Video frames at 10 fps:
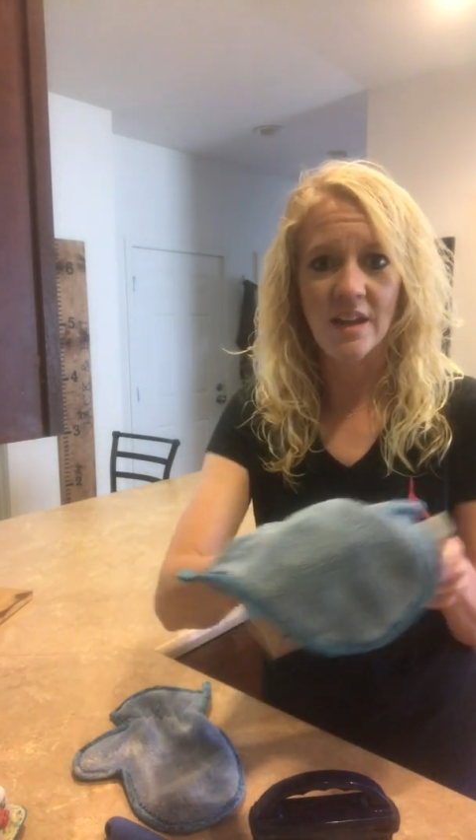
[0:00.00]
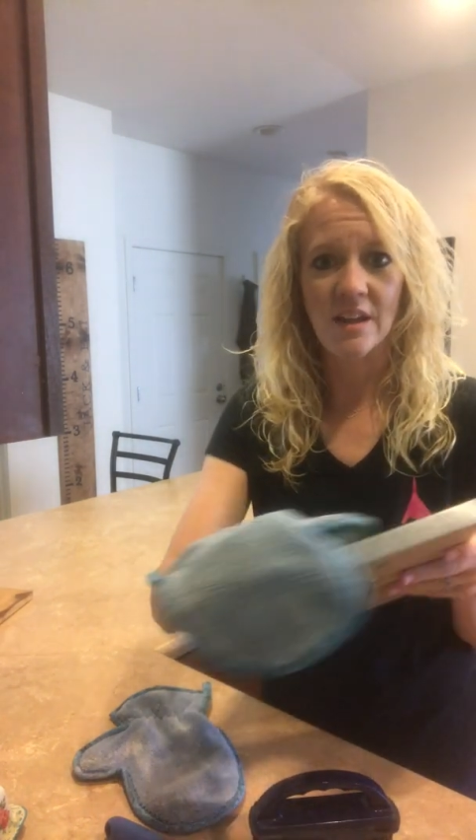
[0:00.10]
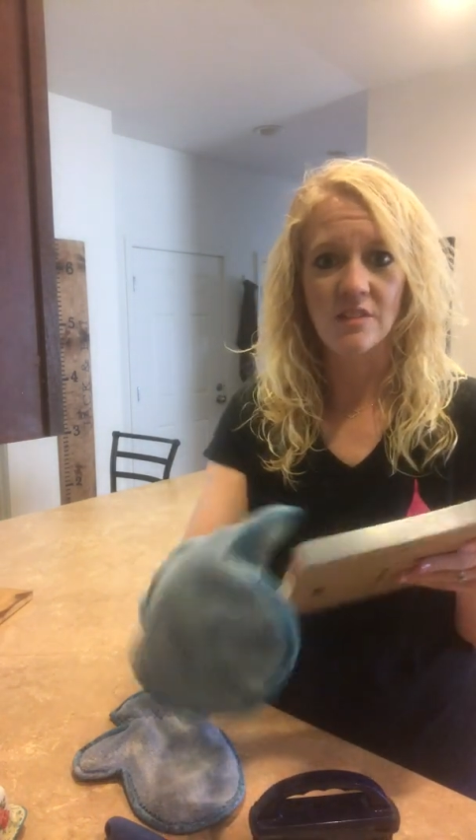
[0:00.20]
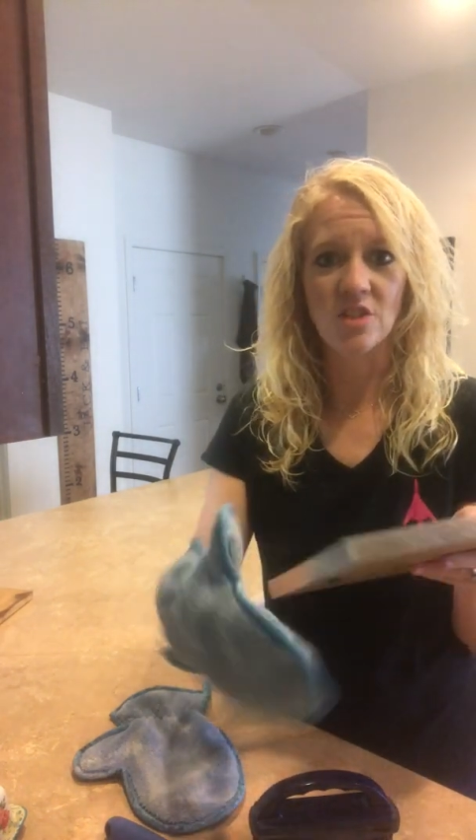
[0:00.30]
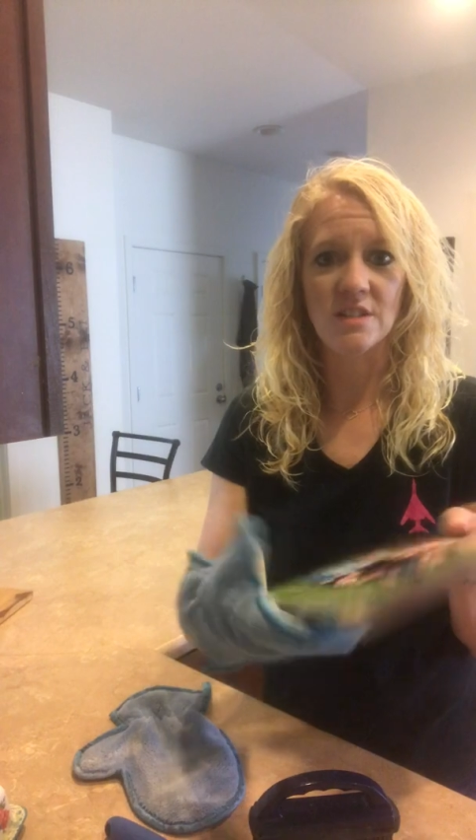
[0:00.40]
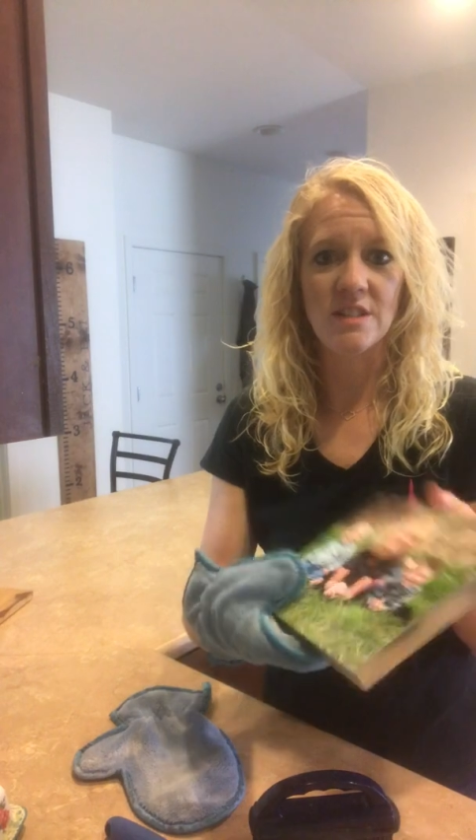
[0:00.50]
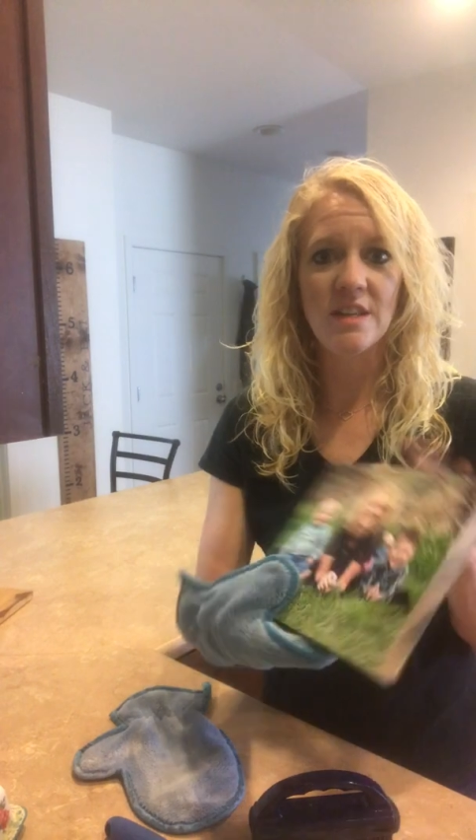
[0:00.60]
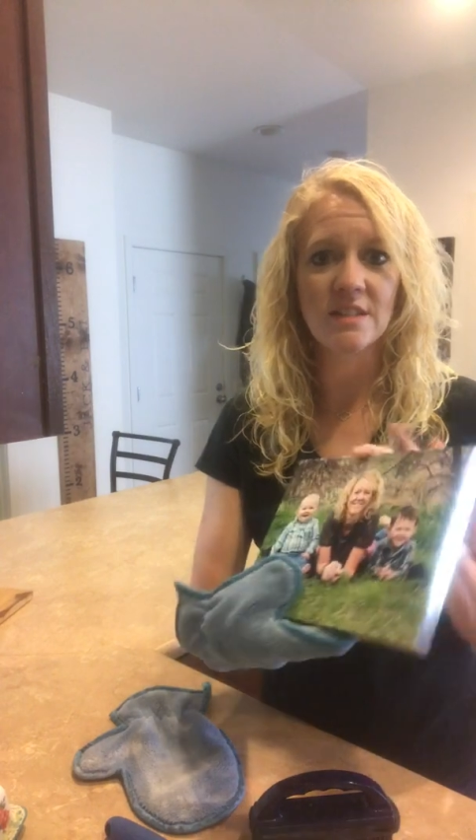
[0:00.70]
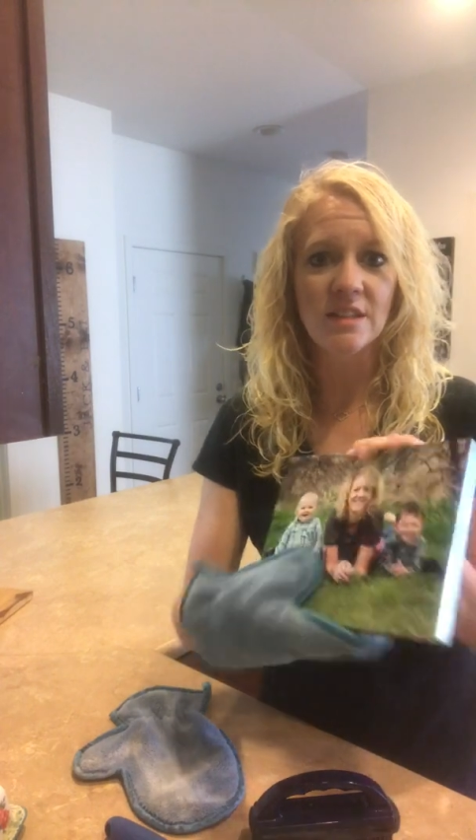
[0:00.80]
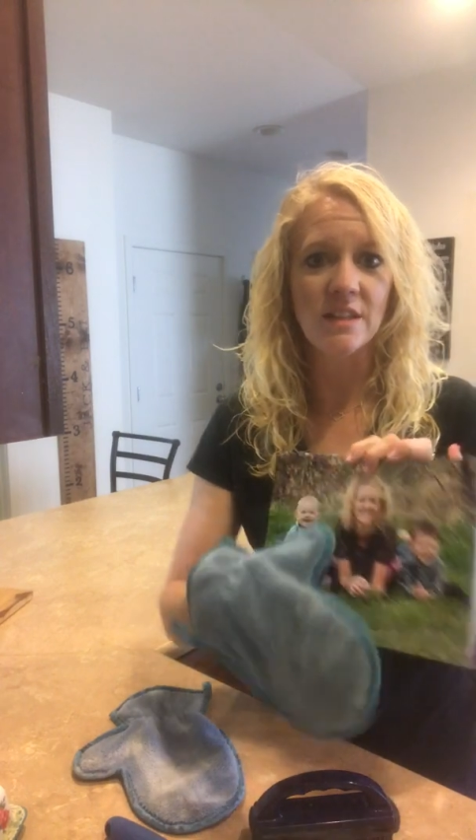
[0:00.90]
It can just
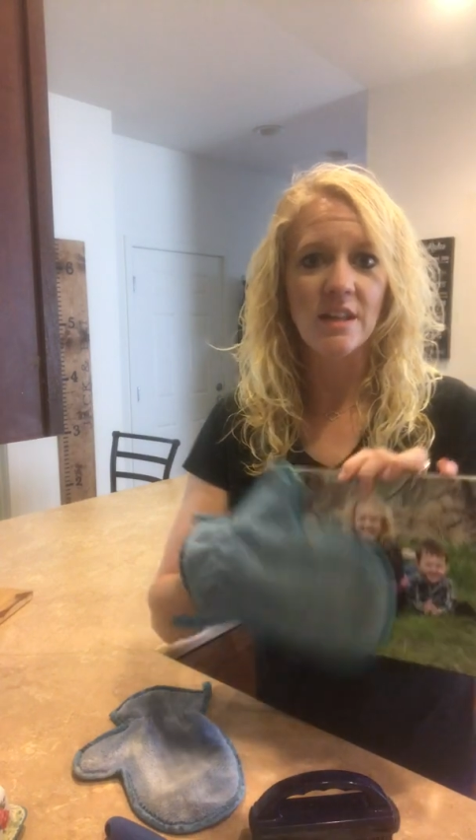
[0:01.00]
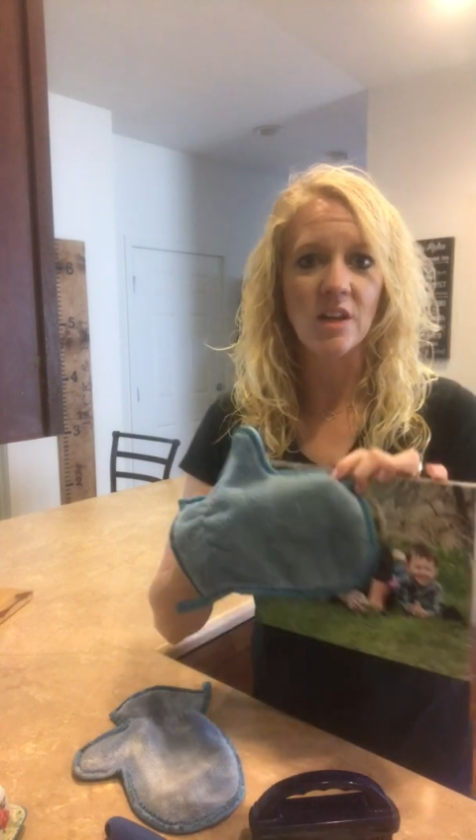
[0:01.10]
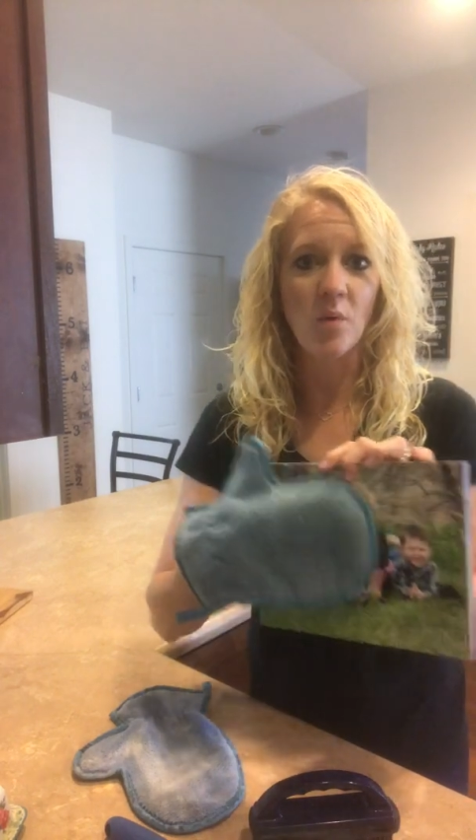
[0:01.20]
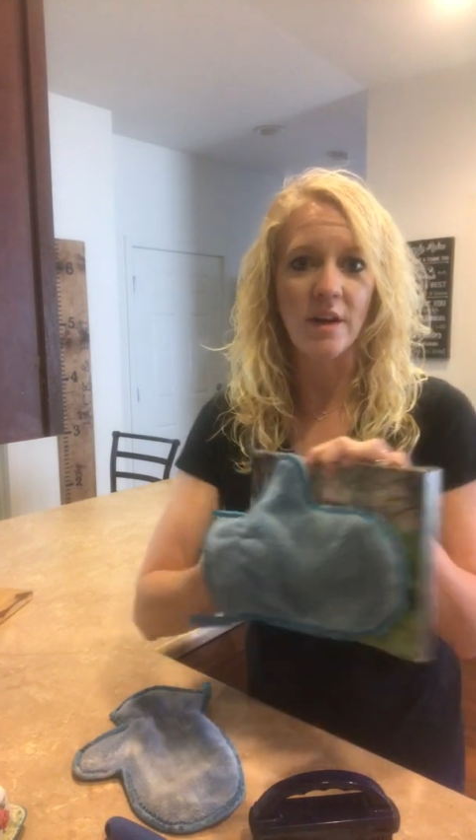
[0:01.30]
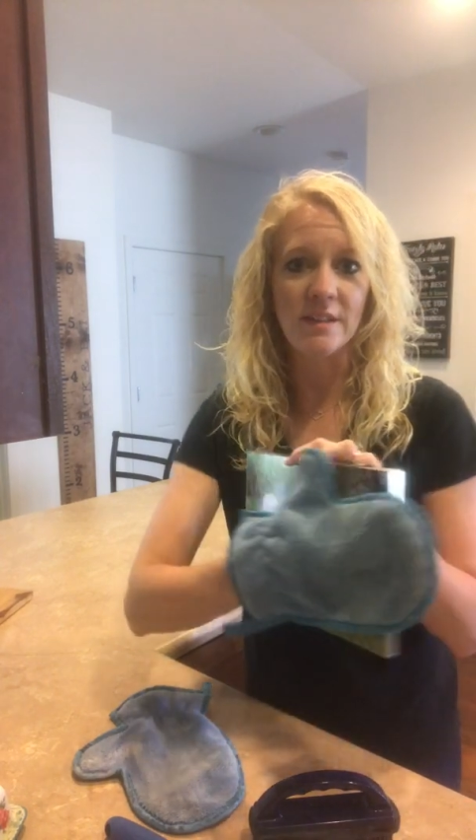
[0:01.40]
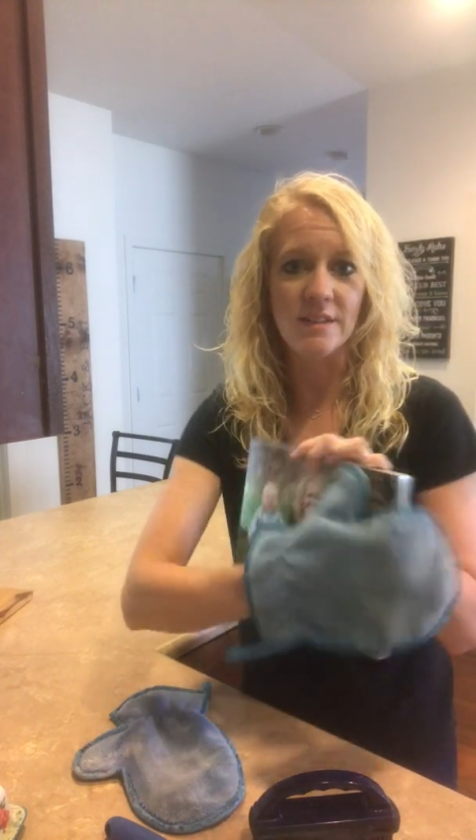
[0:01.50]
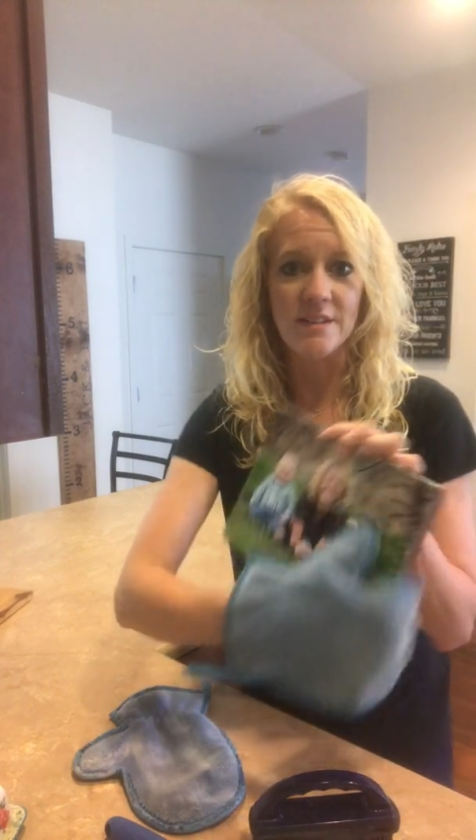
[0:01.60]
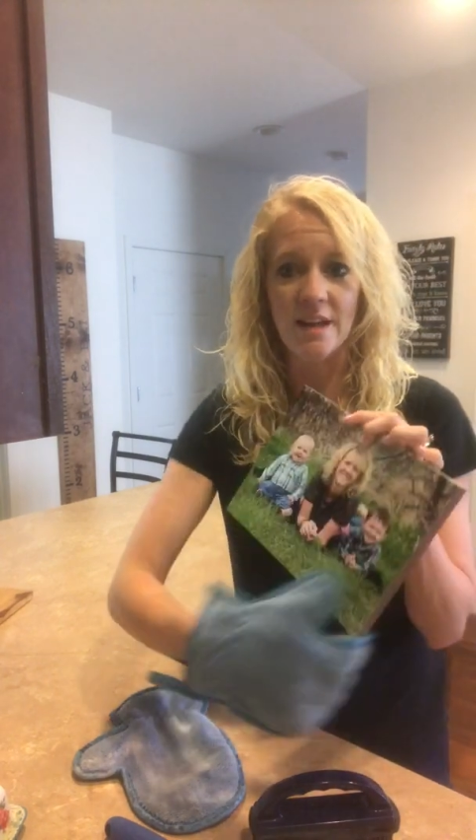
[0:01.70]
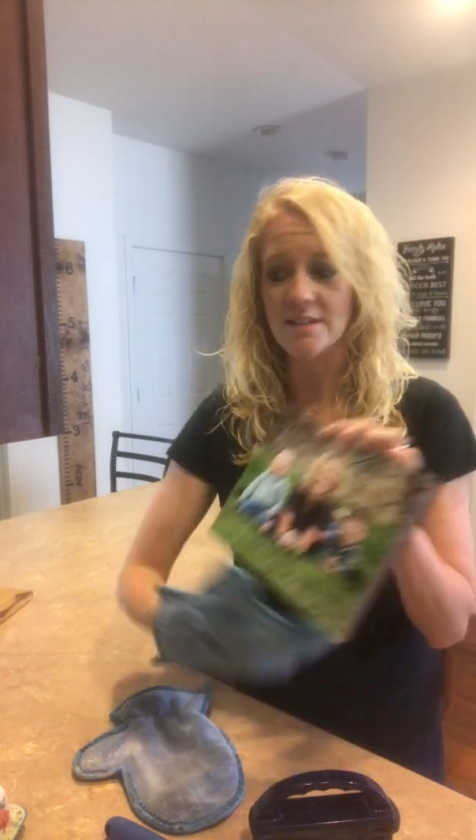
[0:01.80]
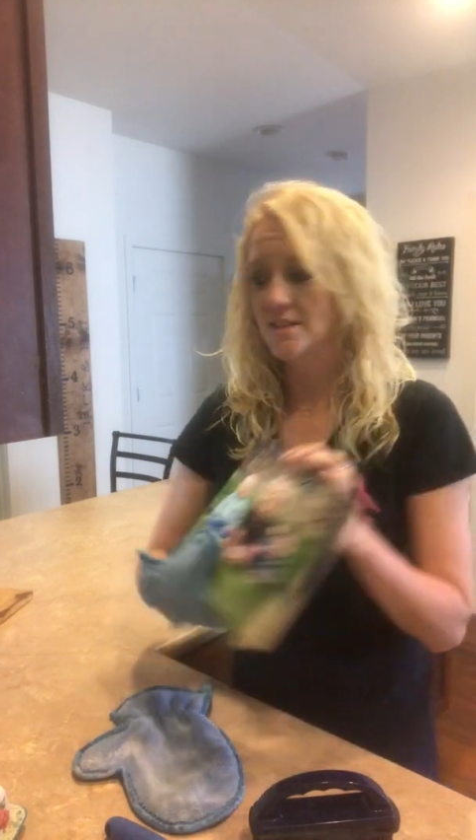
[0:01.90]
easily and quickly
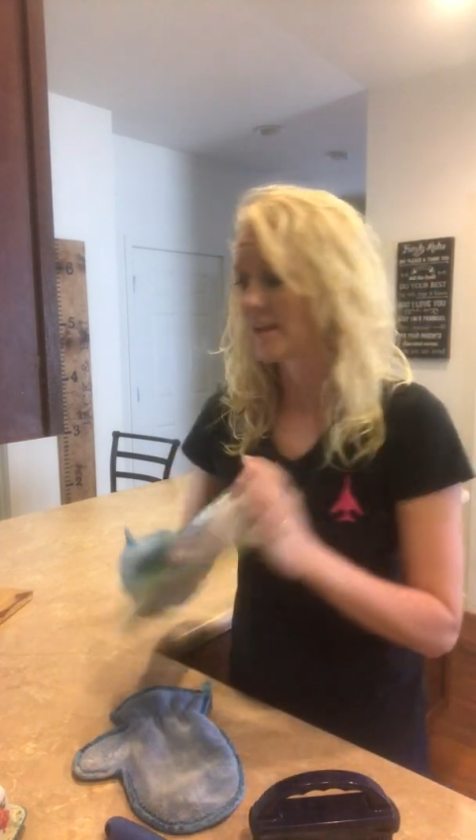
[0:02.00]
dust,